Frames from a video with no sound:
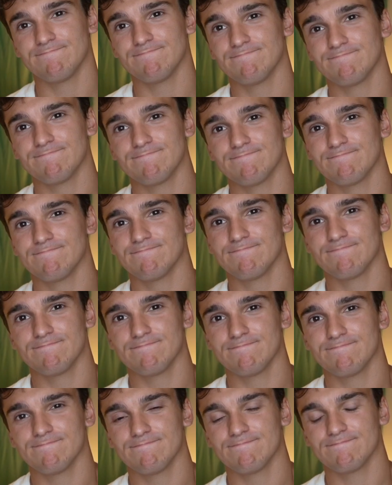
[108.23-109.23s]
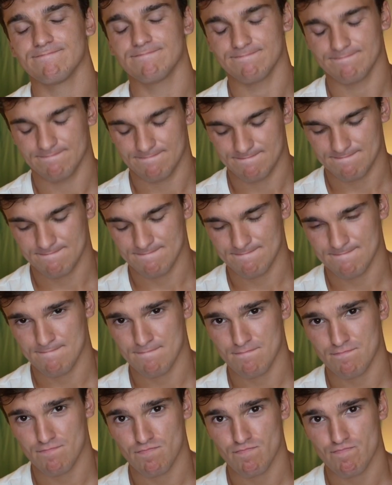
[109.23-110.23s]

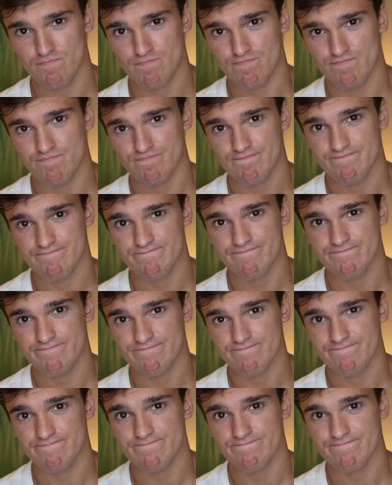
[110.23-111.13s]
This person isn't speaking.